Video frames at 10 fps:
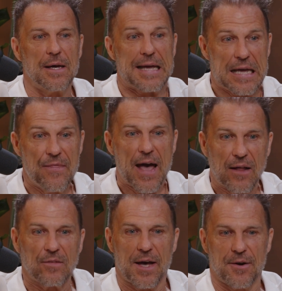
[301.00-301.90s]
In
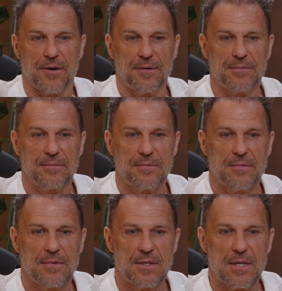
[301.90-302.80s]
that letter,
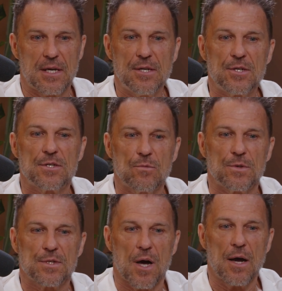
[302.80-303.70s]
he just
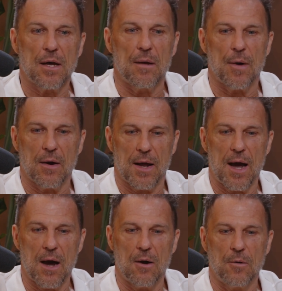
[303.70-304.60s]
was talking about
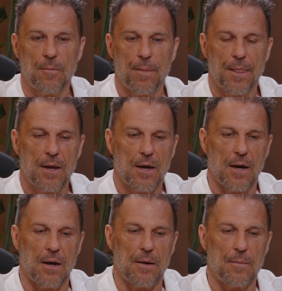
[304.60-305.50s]
how
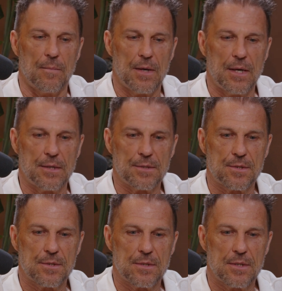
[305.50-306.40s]

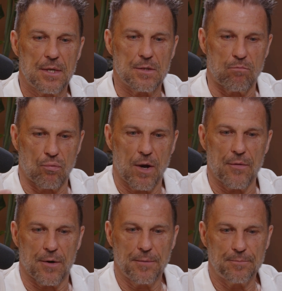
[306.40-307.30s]
his
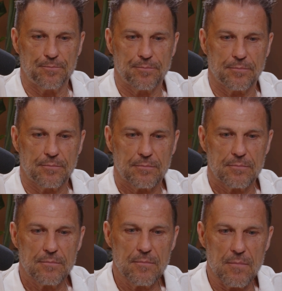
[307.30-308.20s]
brother
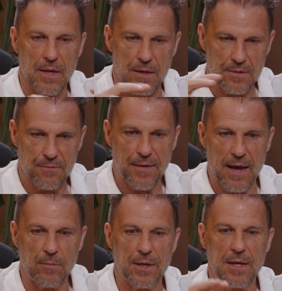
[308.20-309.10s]
and his
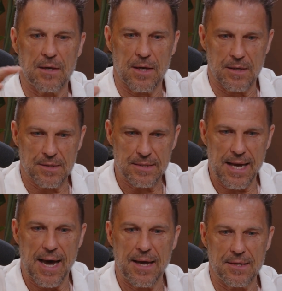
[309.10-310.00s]
family and his
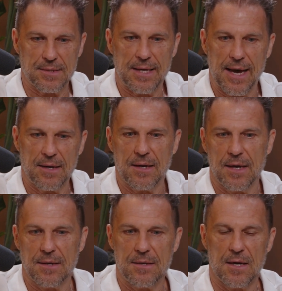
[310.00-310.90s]
dad
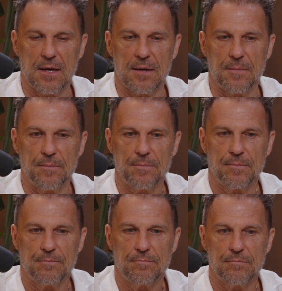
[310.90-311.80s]
had
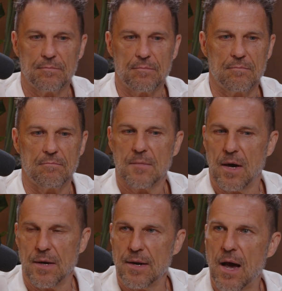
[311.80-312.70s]

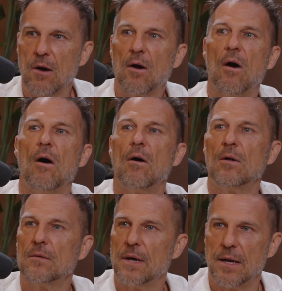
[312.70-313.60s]
gotten into
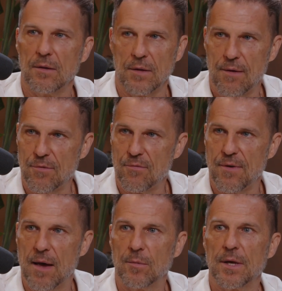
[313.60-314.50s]
alcohol and had left the
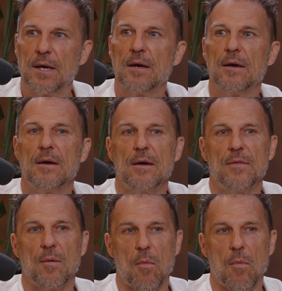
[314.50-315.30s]
family. The